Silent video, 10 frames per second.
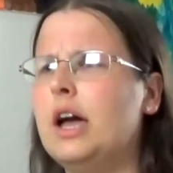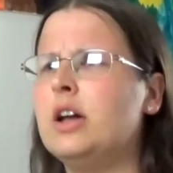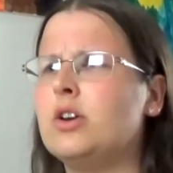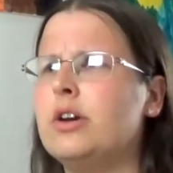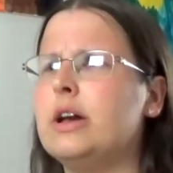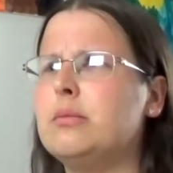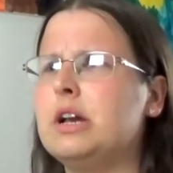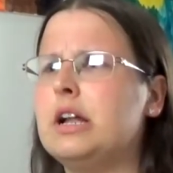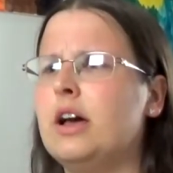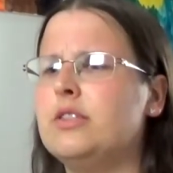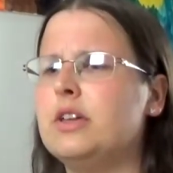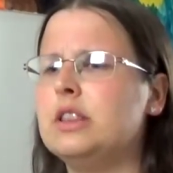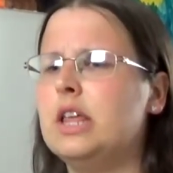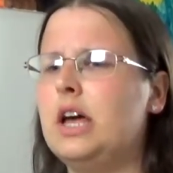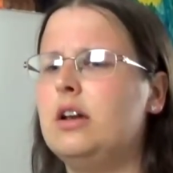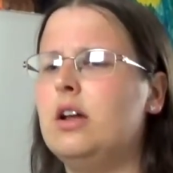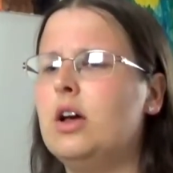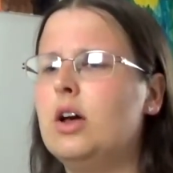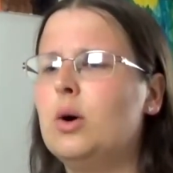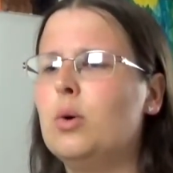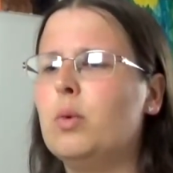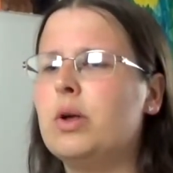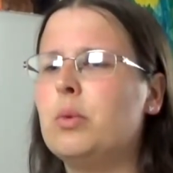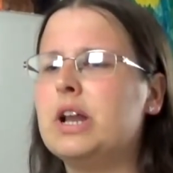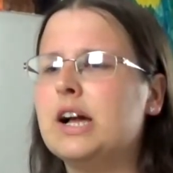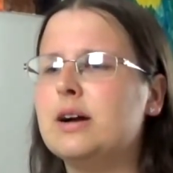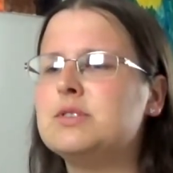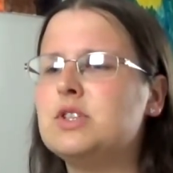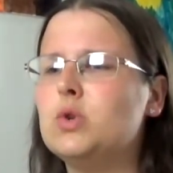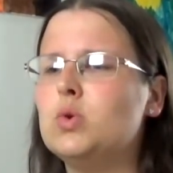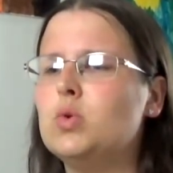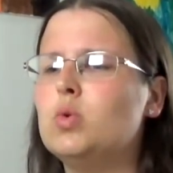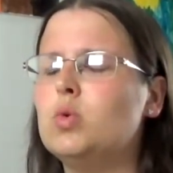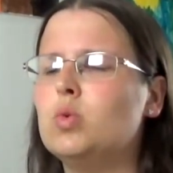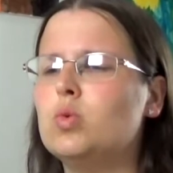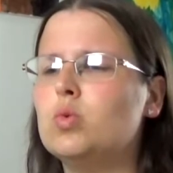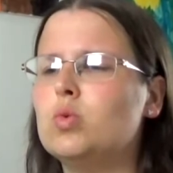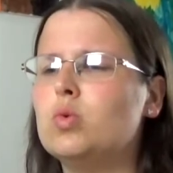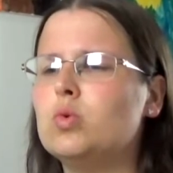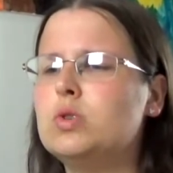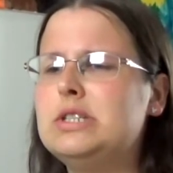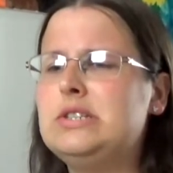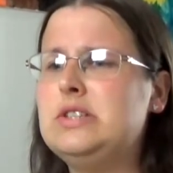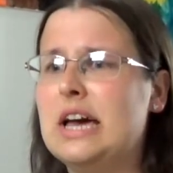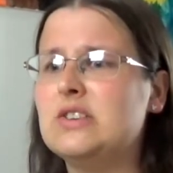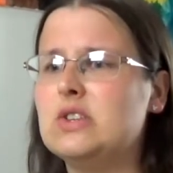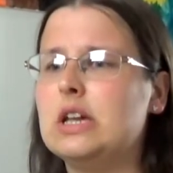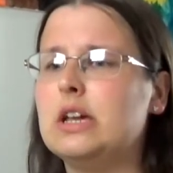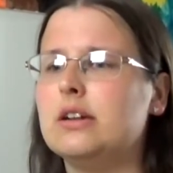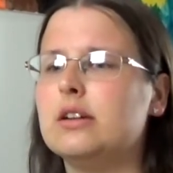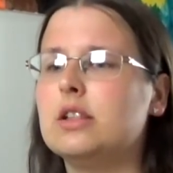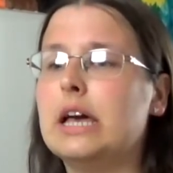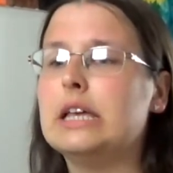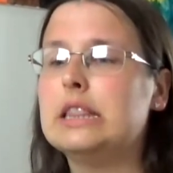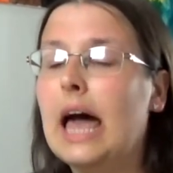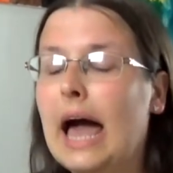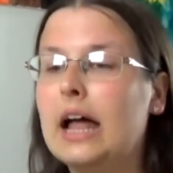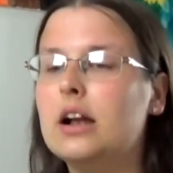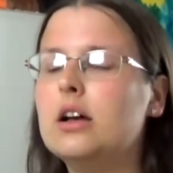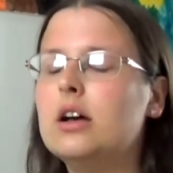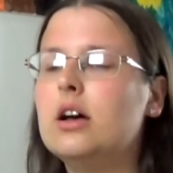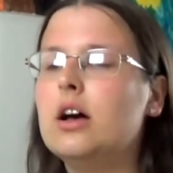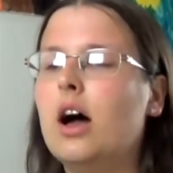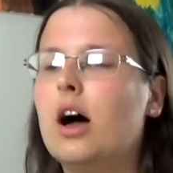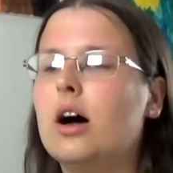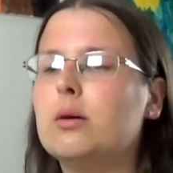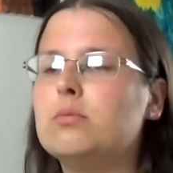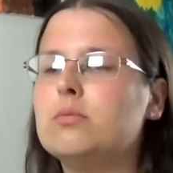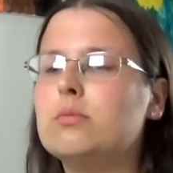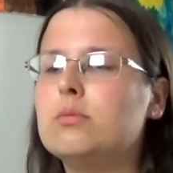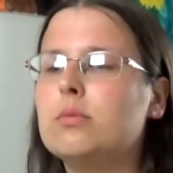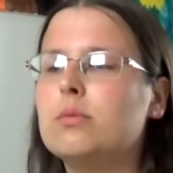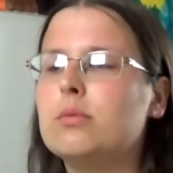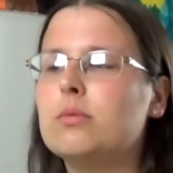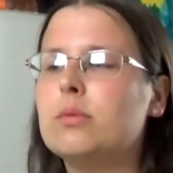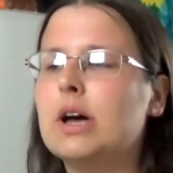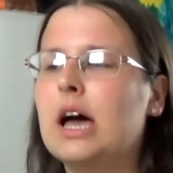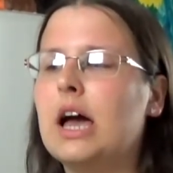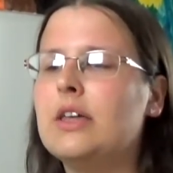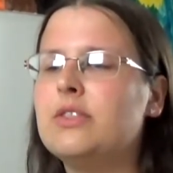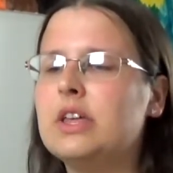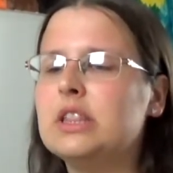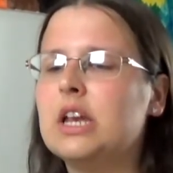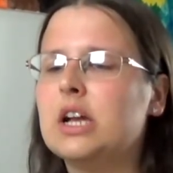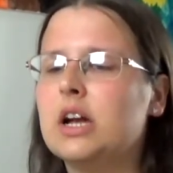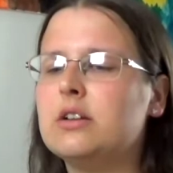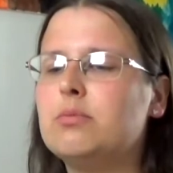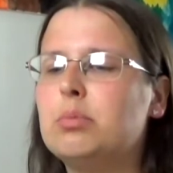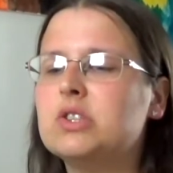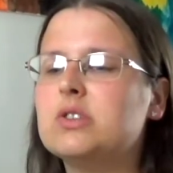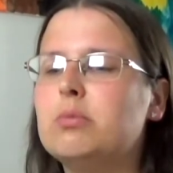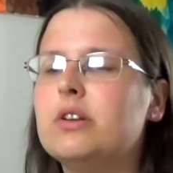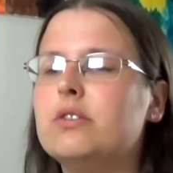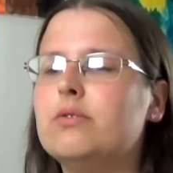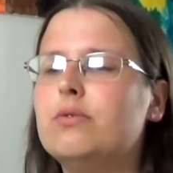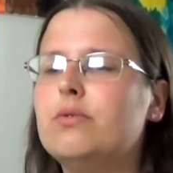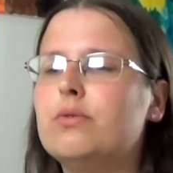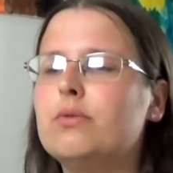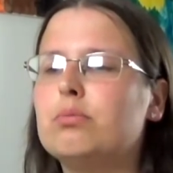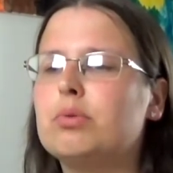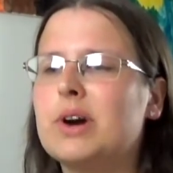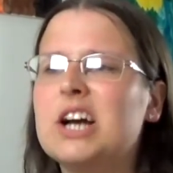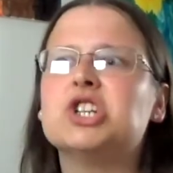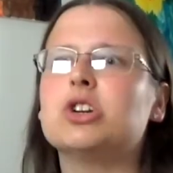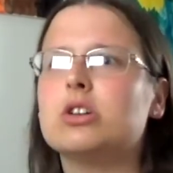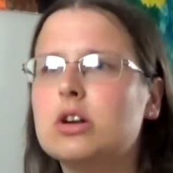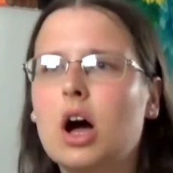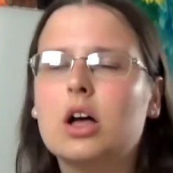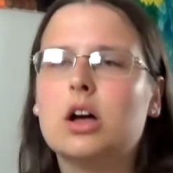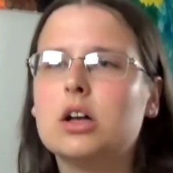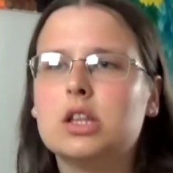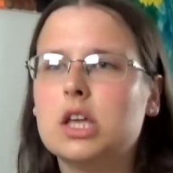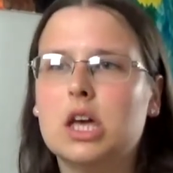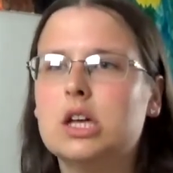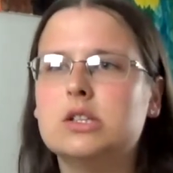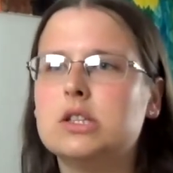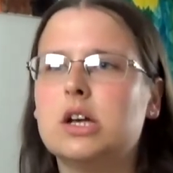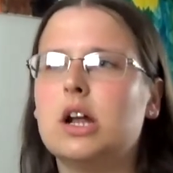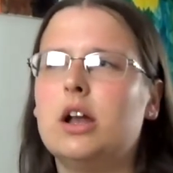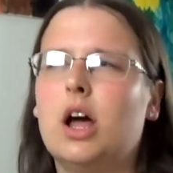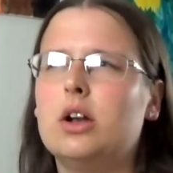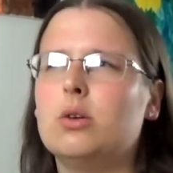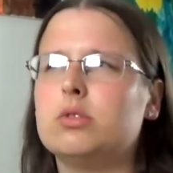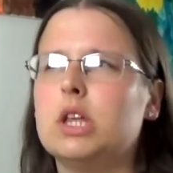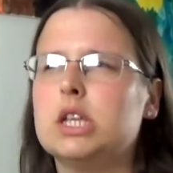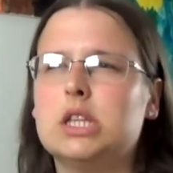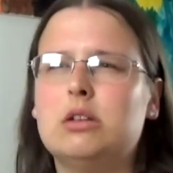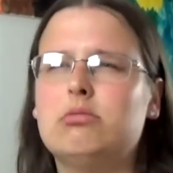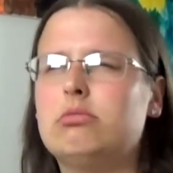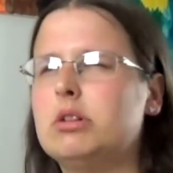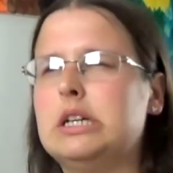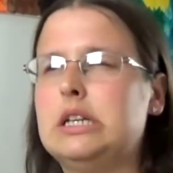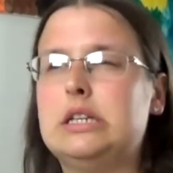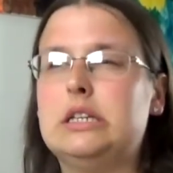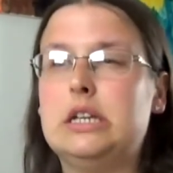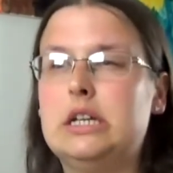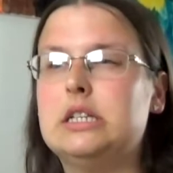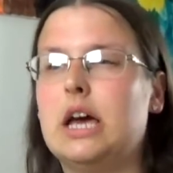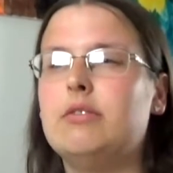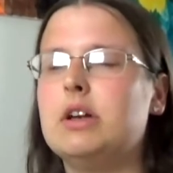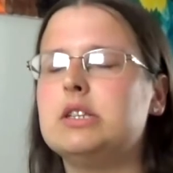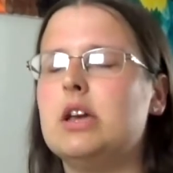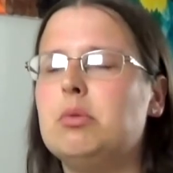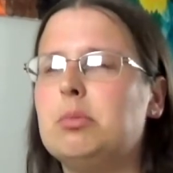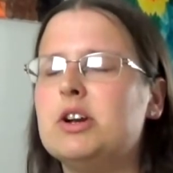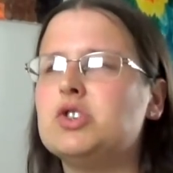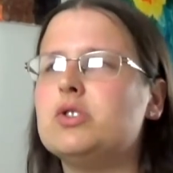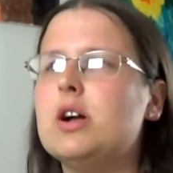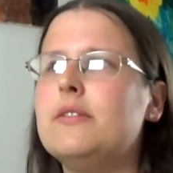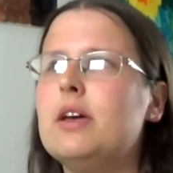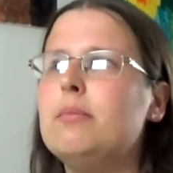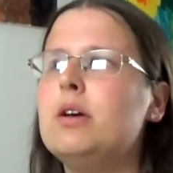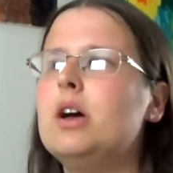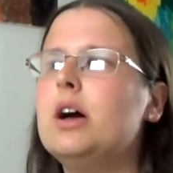I agree. I mean, I, I think that when when it comes to testing like that um I, I think that it kind of puts a bit of pressure on, on the kids that I, I, don't think that they really need to have that type of pressure on them.